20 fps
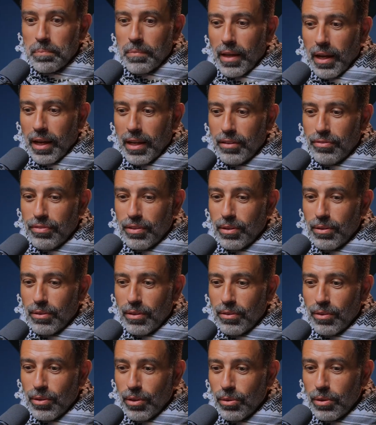And if you
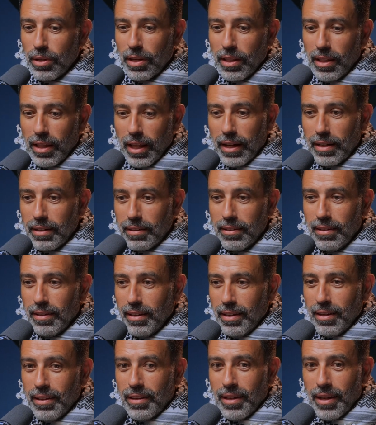look at that
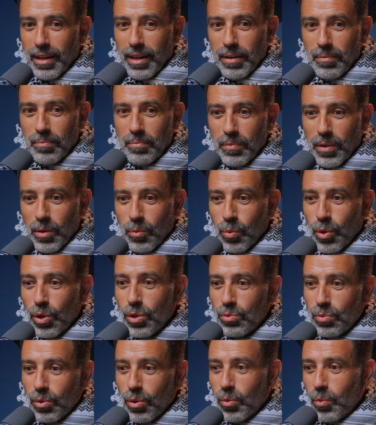
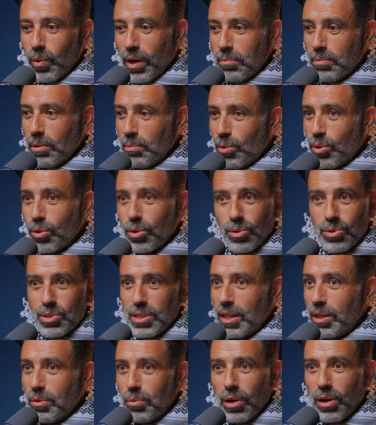World War I memorials
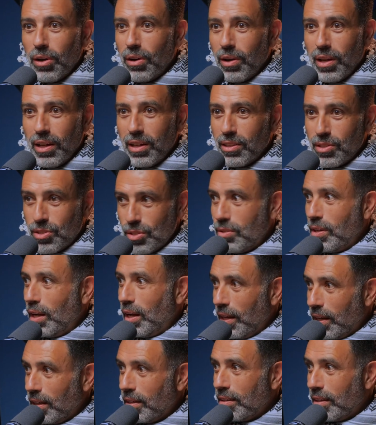anywhere in
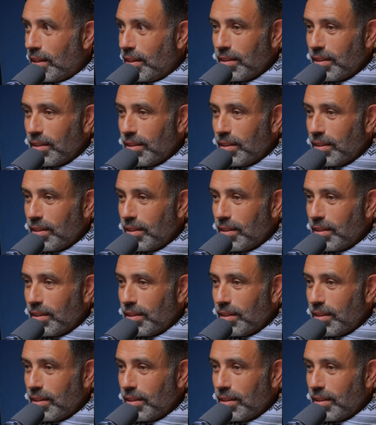Australia,